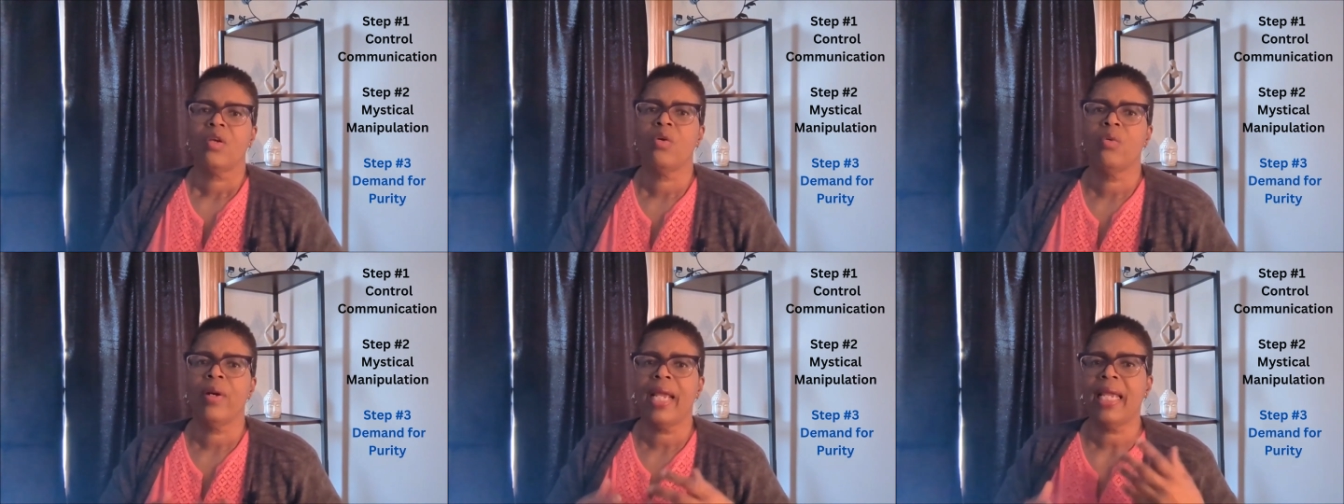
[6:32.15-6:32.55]

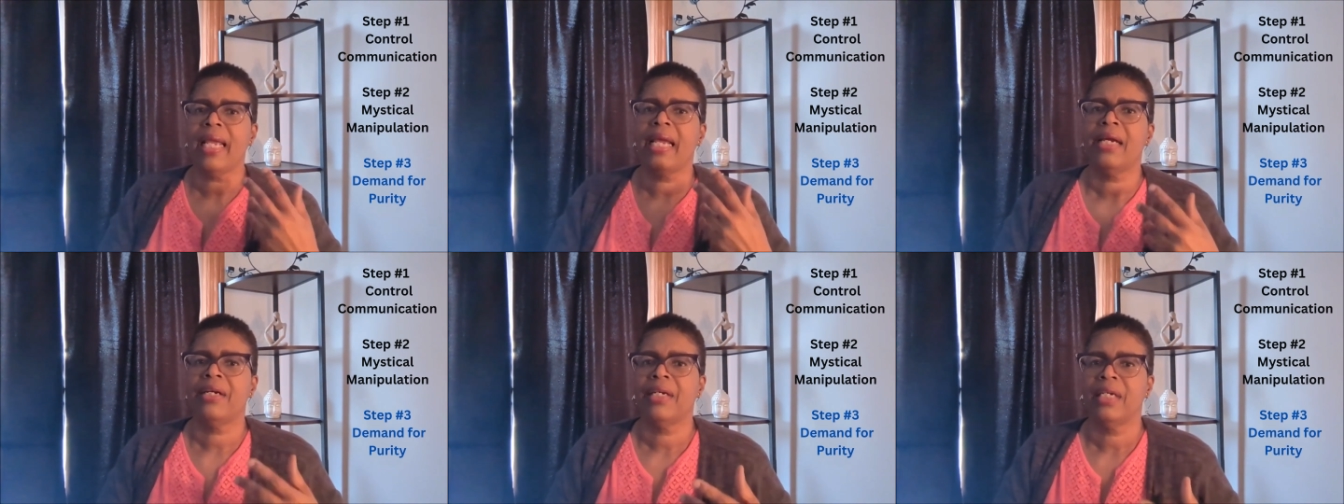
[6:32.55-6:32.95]
Gray
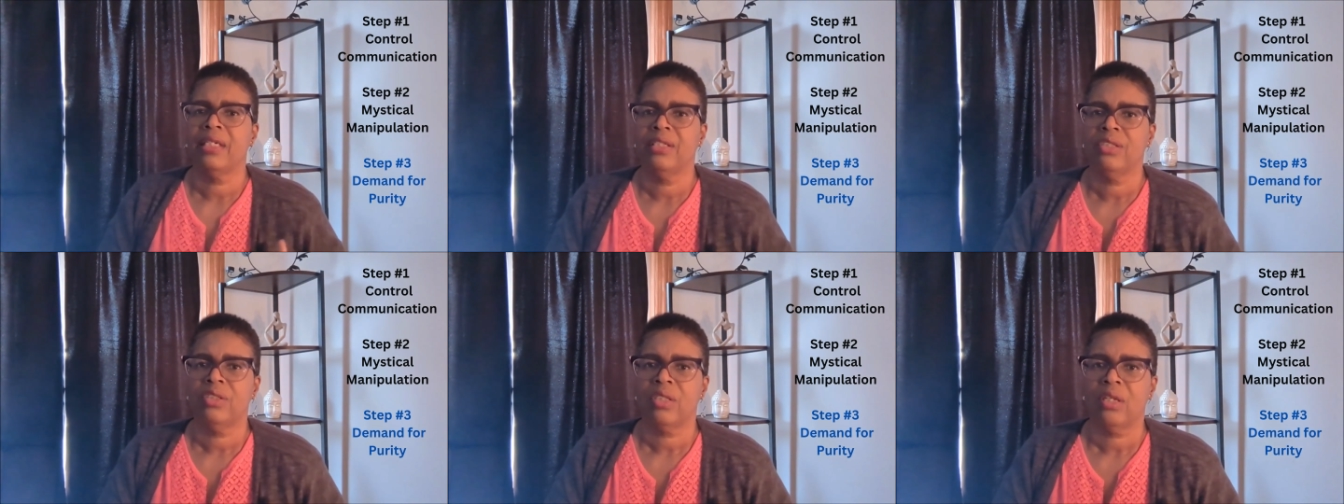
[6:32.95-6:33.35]

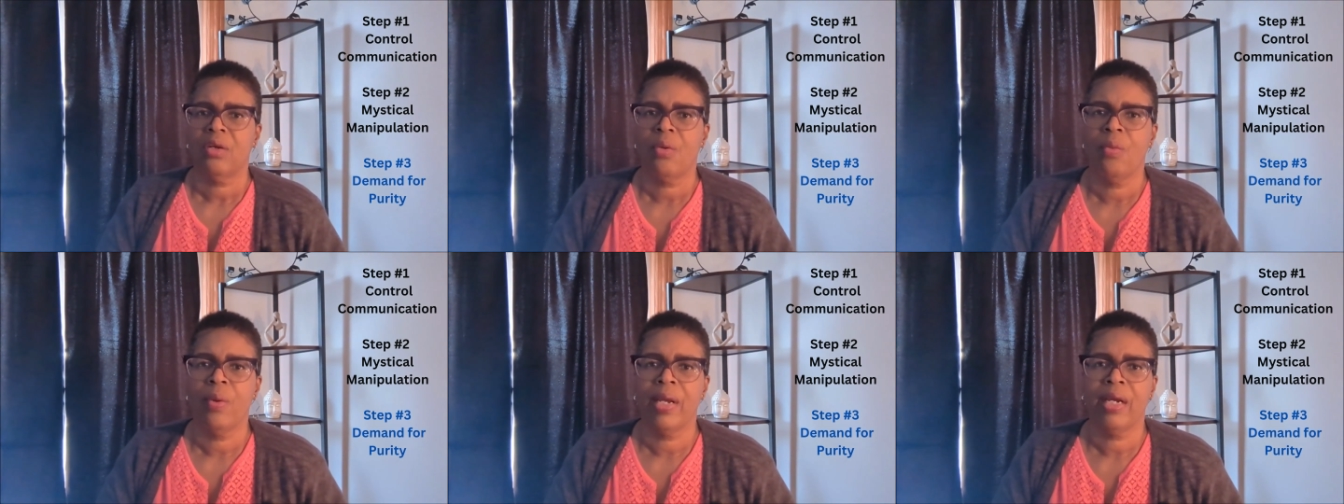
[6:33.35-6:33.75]
areas
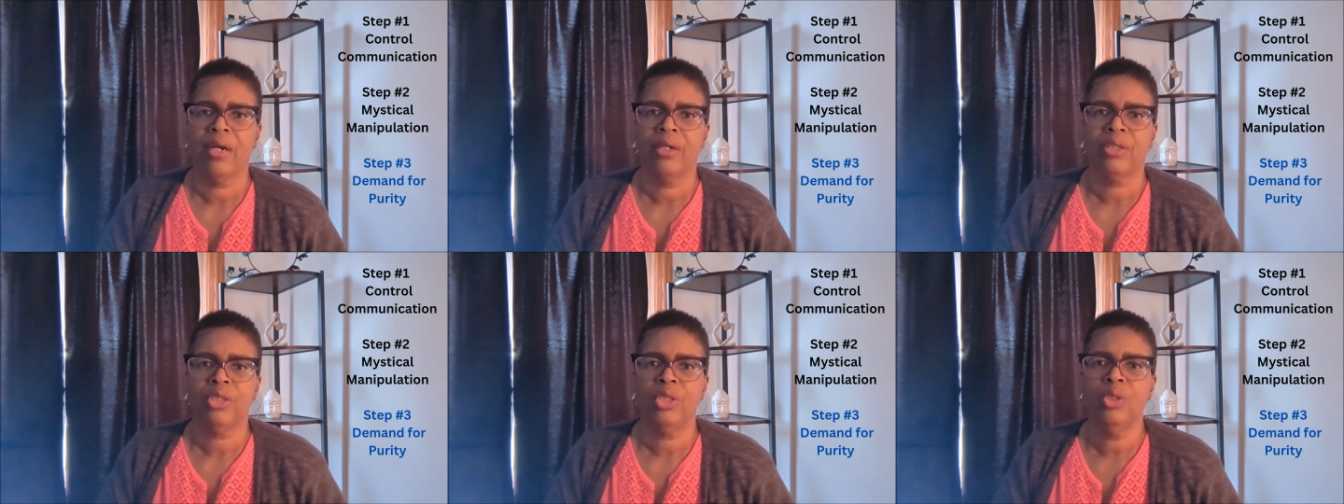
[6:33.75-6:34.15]

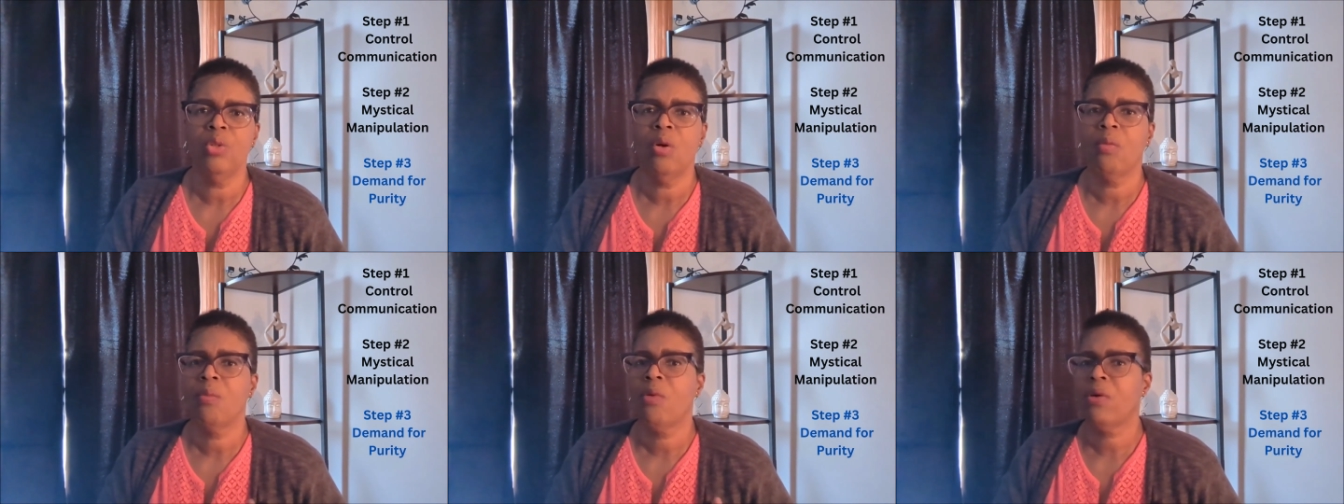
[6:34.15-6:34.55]
where two
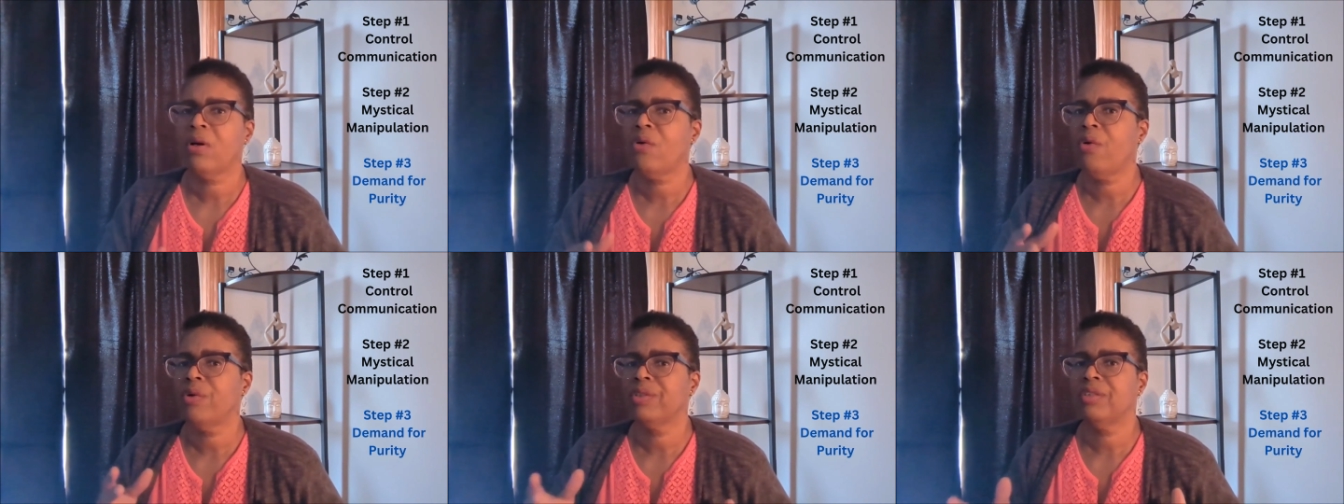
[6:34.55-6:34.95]
or more
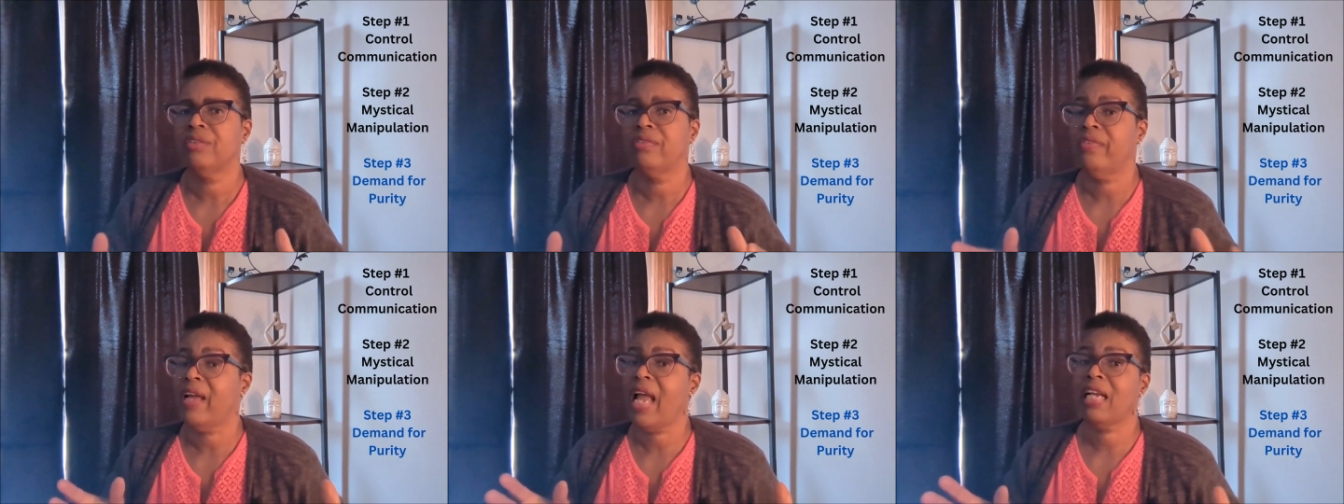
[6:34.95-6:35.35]

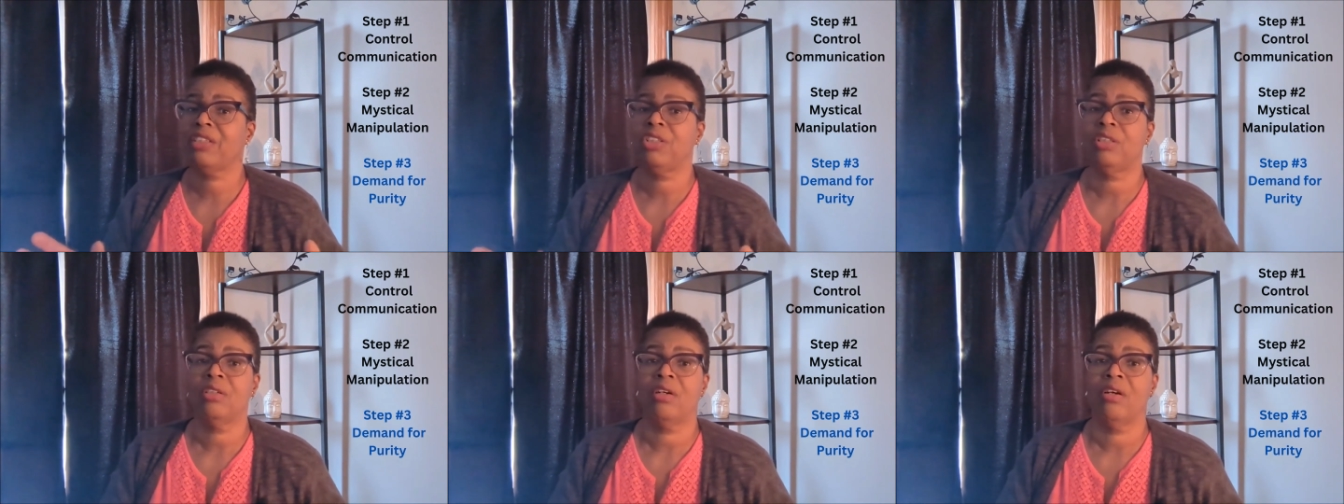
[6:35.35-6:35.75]
courses of
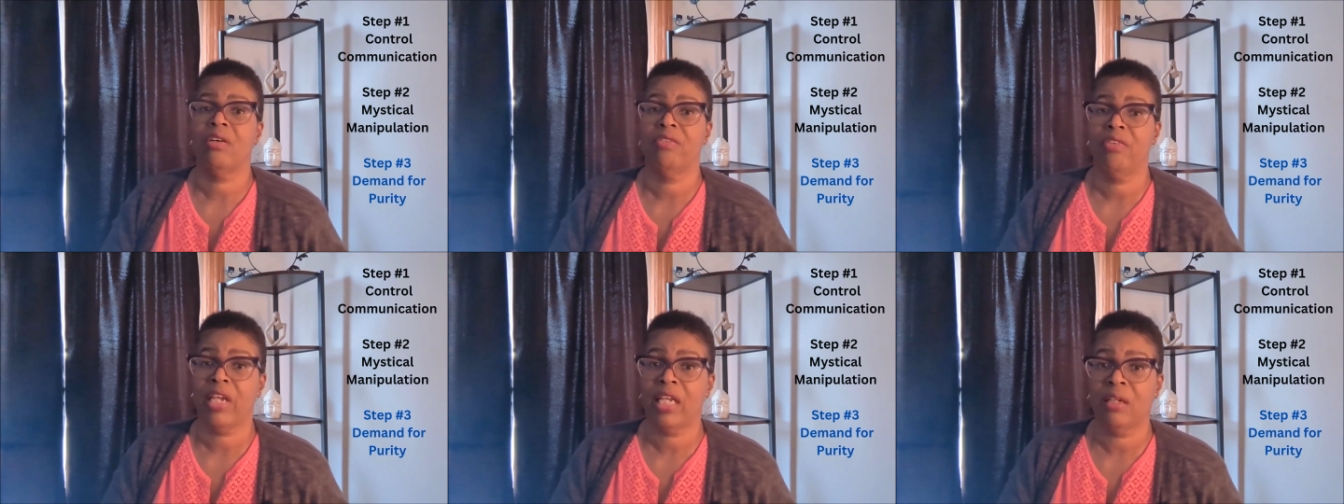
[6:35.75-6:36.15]
action are
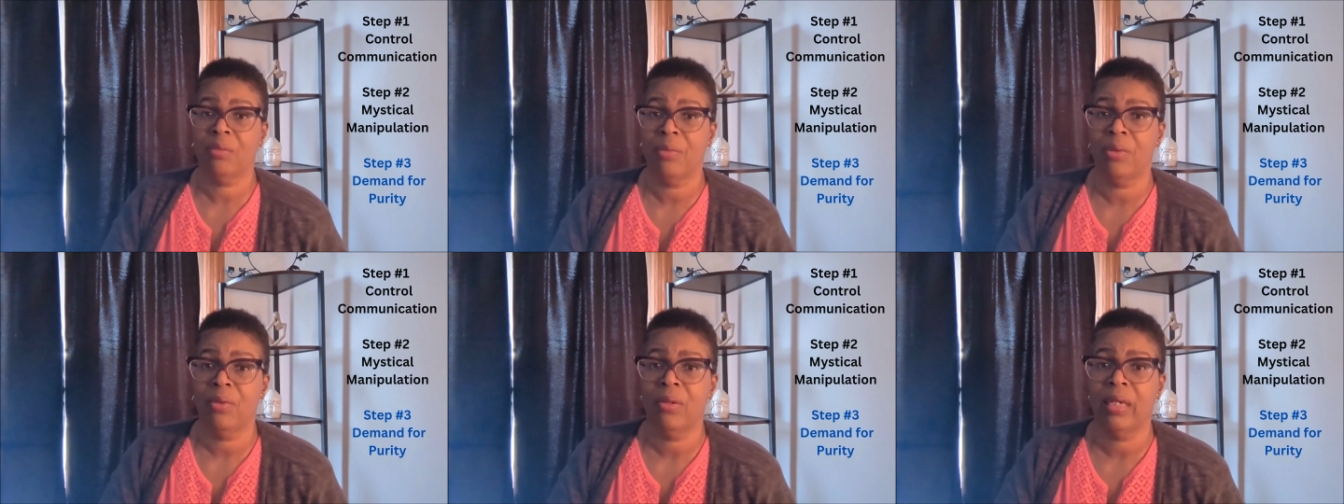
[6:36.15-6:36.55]

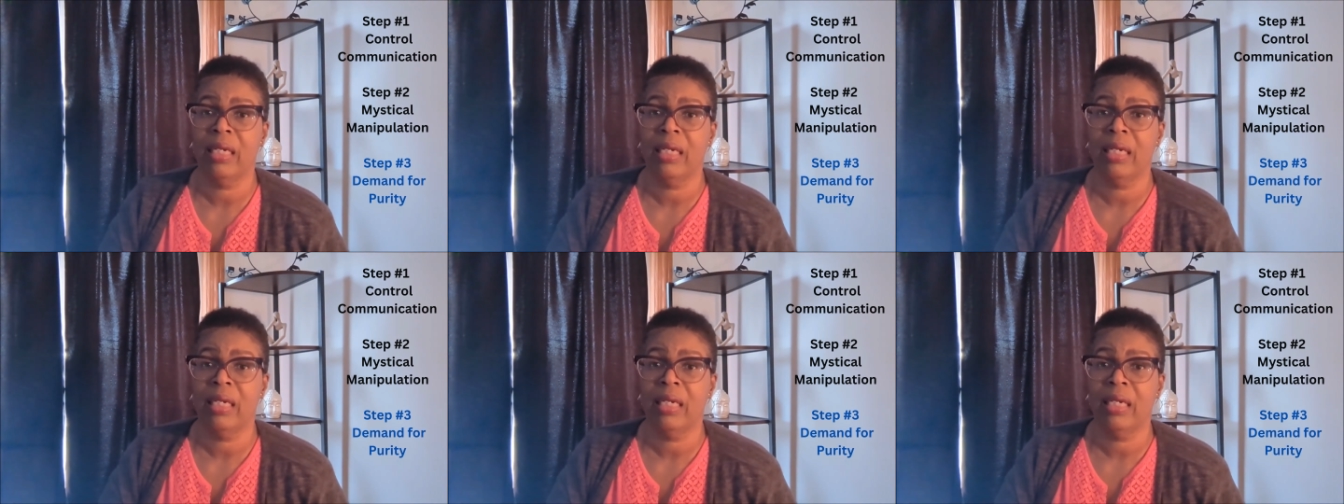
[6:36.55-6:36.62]
available